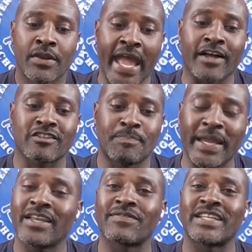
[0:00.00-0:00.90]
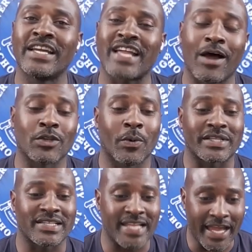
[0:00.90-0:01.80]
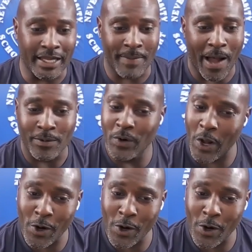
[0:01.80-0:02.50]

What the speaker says: Now, speaking of things I don't know what to say about, woo,